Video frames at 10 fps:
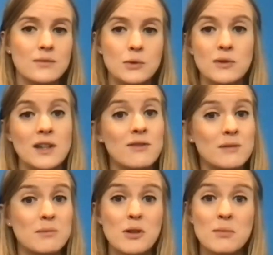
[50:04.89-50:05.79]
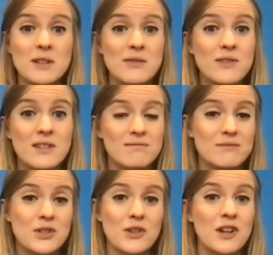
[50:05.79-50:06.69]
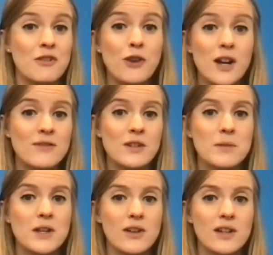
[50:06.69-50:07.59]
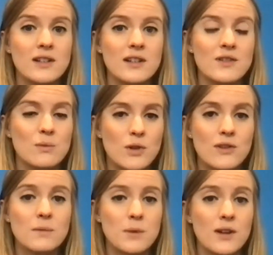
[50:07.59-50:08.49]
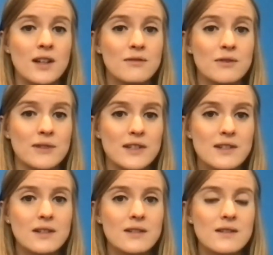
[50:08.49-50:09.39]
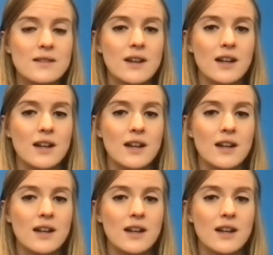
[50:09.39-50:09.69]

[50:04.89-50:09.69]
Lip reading: or even probably for the a 5-year period, it's worth applying for residence.